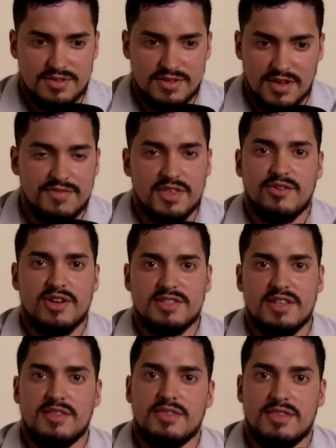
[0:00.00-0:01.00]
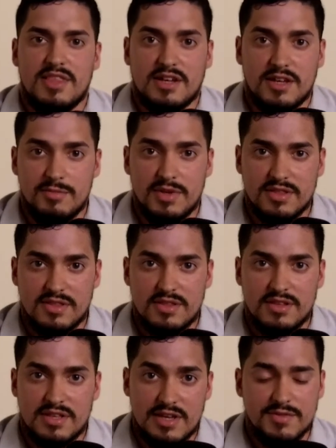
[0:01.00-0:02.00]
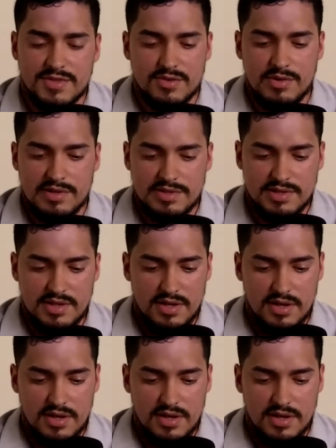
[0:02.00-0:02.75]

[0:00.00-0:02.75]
gift of grace that, that could have been given to us.